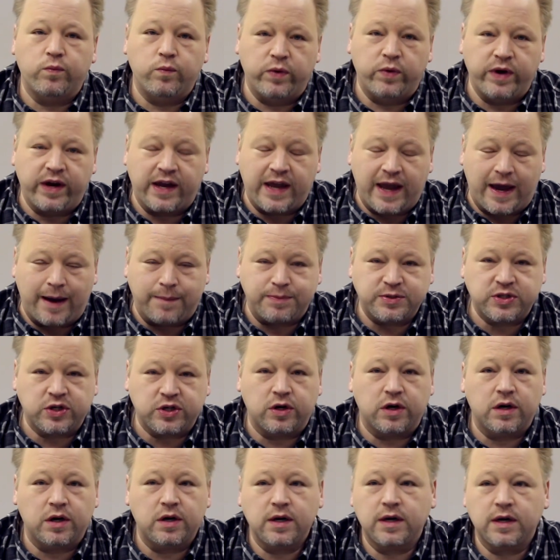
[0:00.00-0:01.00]

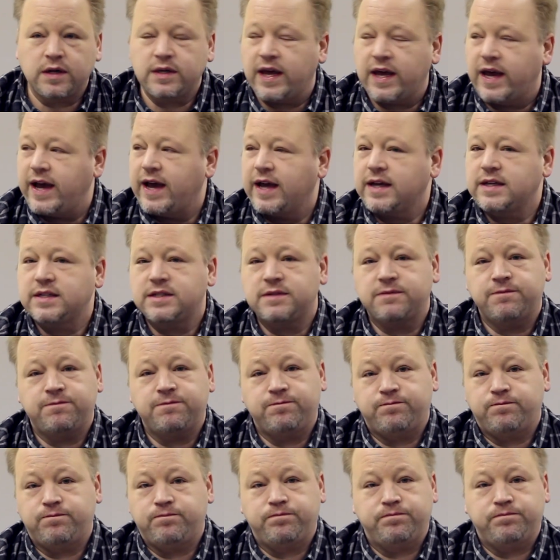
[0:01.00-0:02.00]
recapture
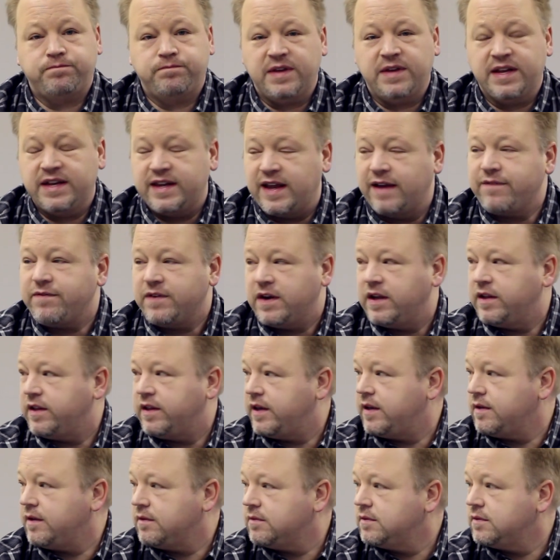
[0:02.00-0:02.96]
tax indefinitely.